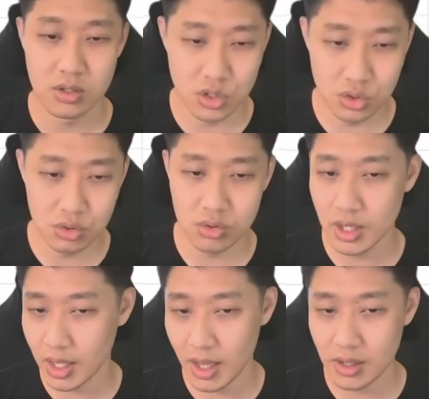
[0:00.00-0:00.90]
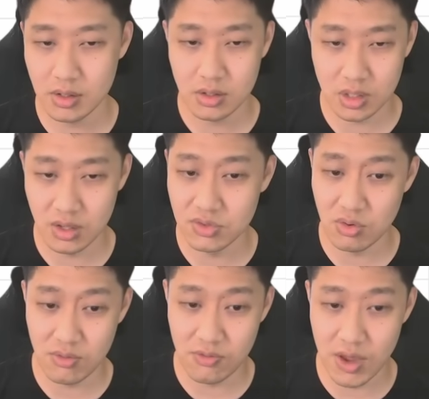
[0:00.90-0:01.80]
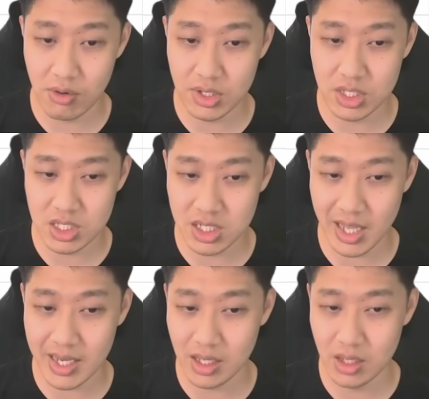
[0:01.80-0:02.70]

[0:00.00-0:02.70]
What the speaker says: 2, again, gives you a very slight